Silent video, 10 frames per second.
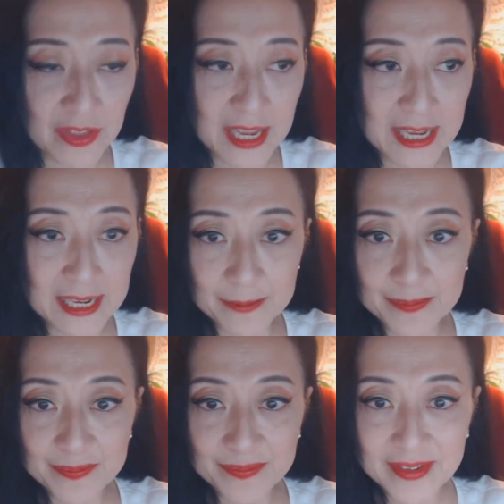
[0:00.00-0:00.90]
thing
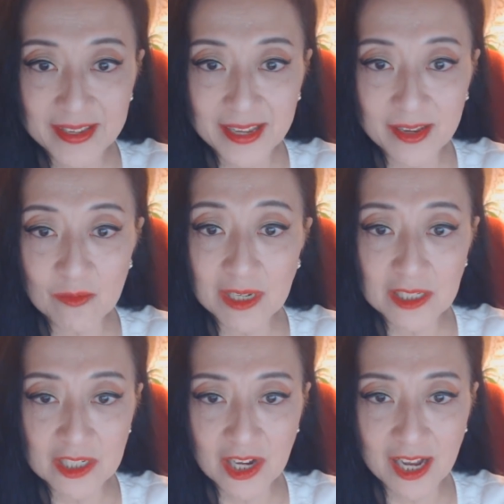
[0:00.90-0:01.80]
in one
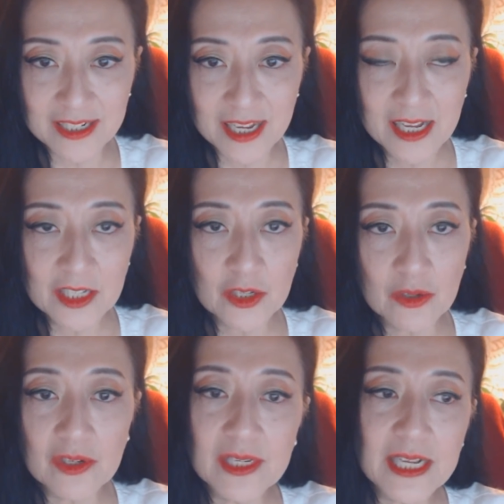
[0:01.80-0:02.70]
shot. So
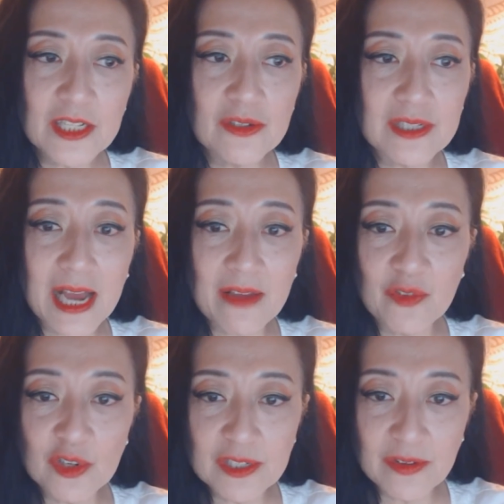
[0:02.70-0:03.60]
you need to
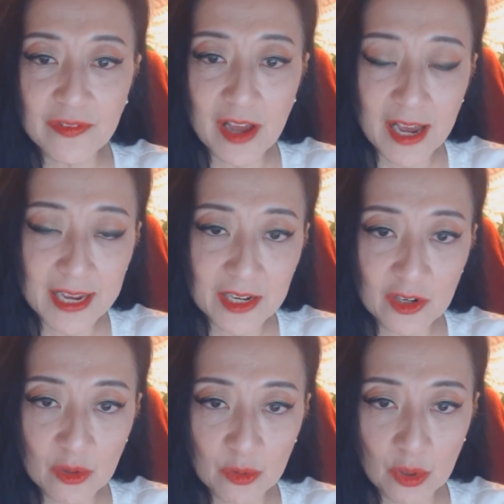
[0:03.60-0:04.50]
diversify,
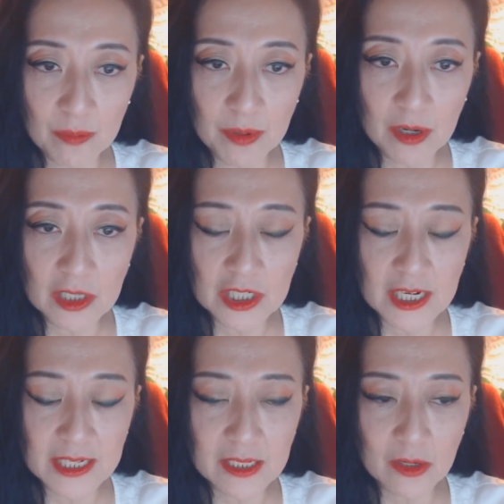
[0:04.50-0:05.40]
your
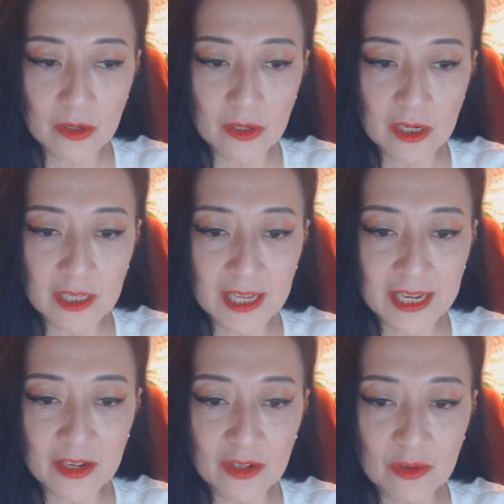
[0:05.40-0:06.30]
purchase, or
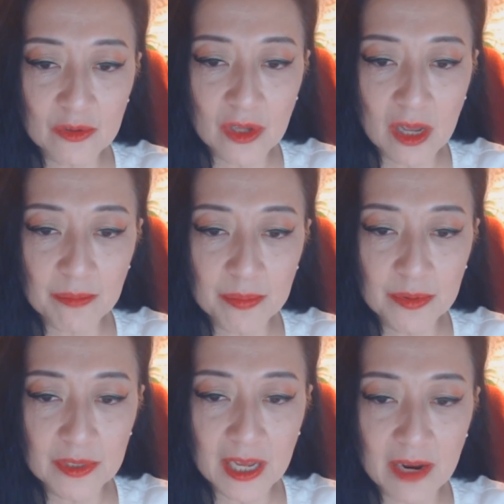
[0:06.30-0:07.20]
like, not
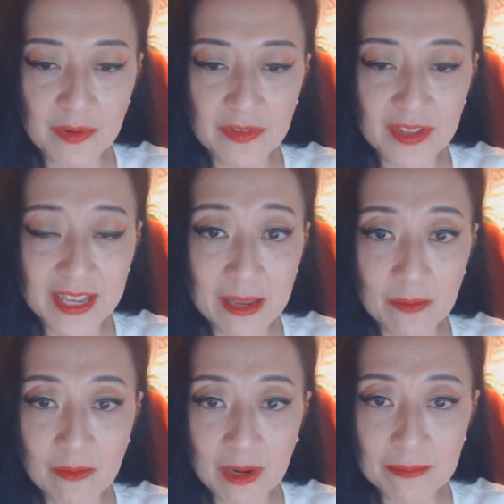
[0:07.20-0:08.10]
put everything
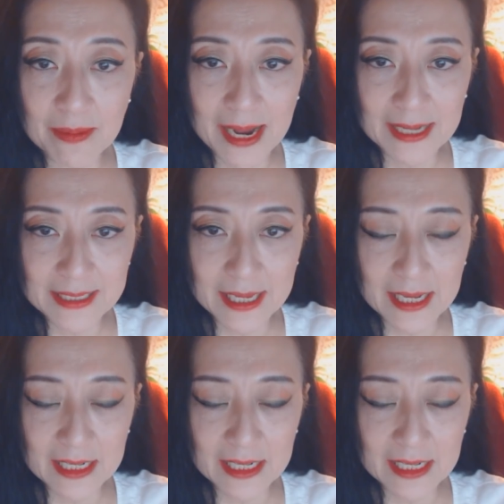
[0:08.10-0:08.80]
in one basket.